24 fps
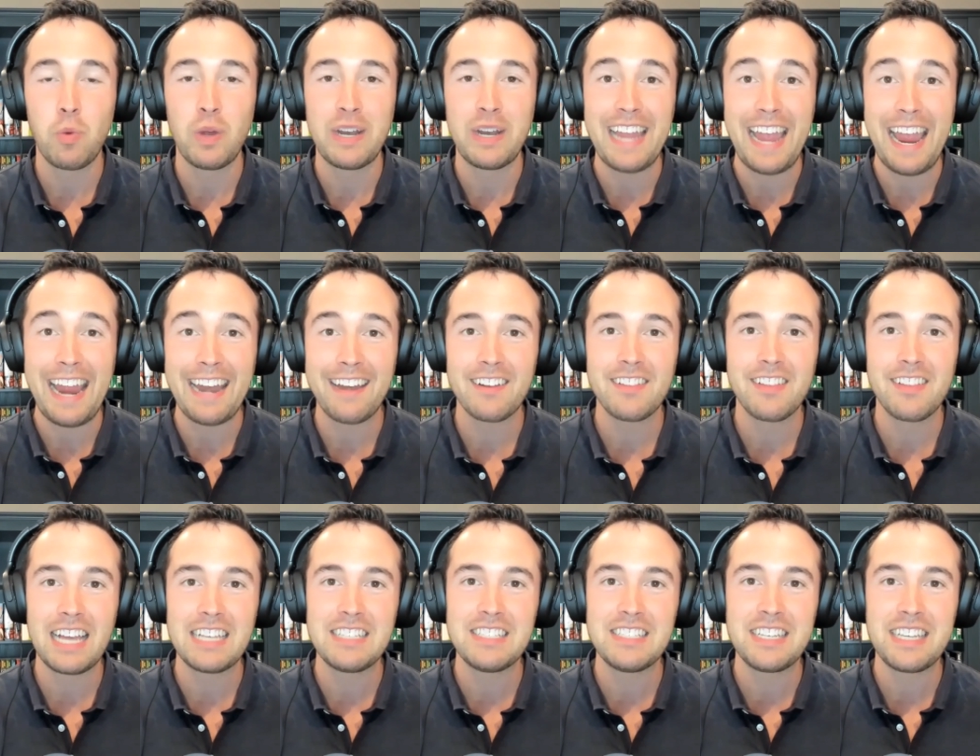when
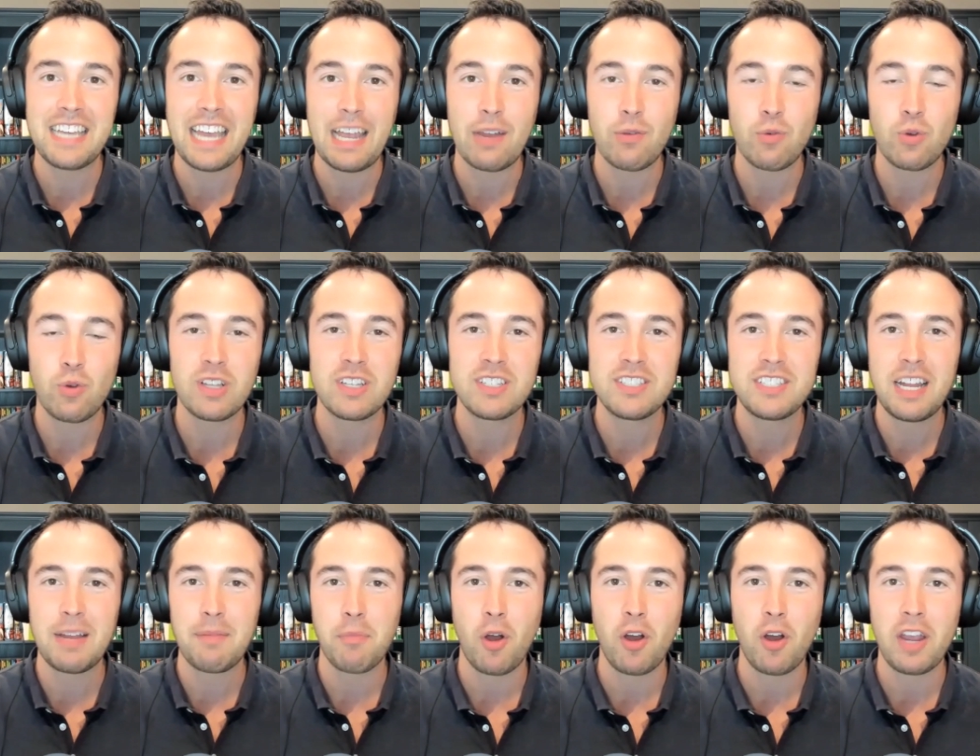analyzing a real
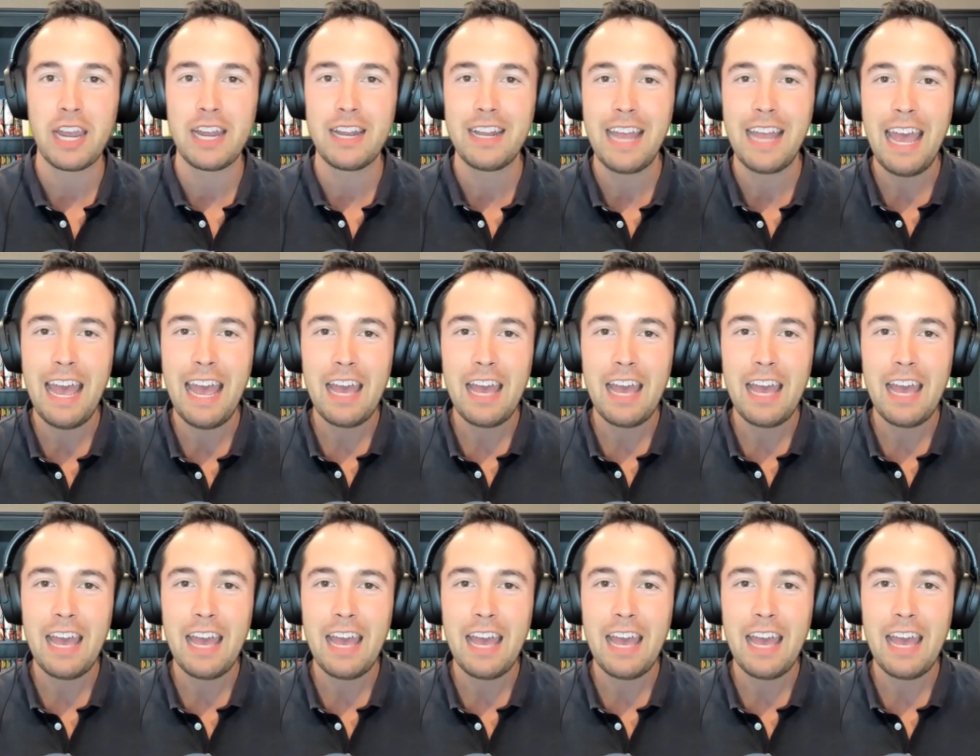estate market.